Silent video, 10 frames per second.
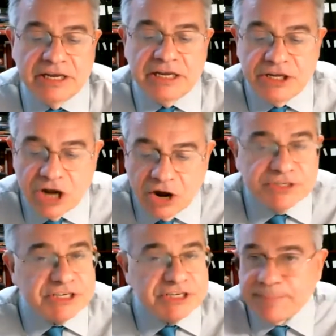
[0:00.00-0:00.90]
He
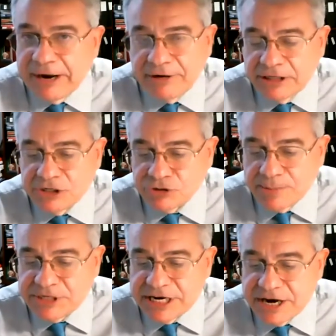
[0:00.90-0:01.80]
knows, as apparently
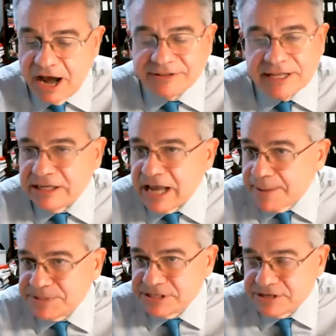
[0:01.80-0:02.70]
Trump did not, that the
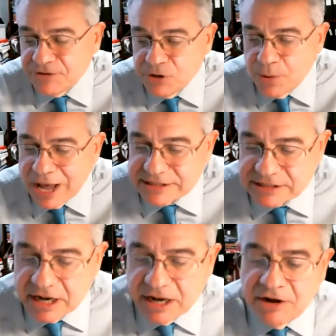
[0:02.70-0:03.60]
absence of the US
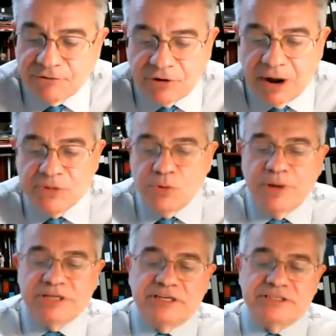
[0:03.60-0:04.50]
from
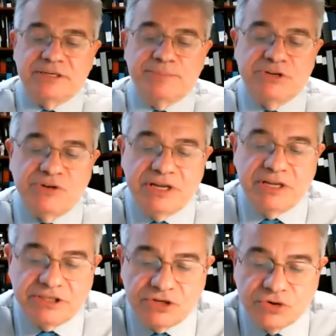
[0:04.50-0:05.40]
UN system in
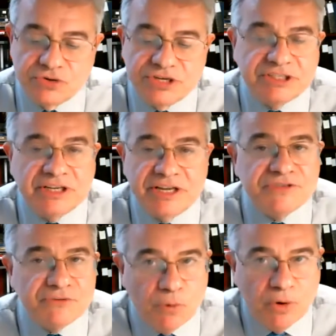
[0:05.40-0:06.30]
institutions leaves
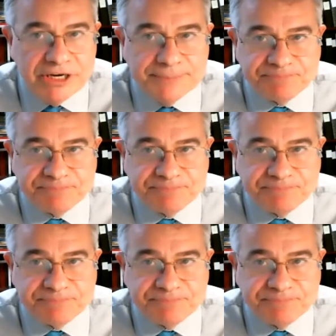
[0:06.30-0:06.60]
a void